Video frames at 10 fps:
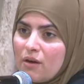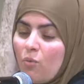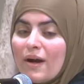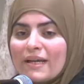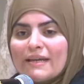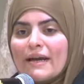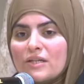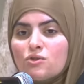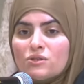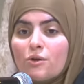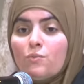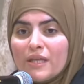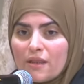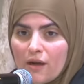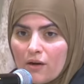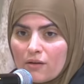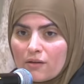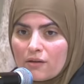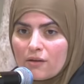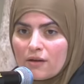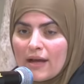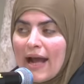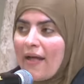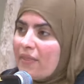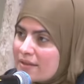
What can I do to be there? And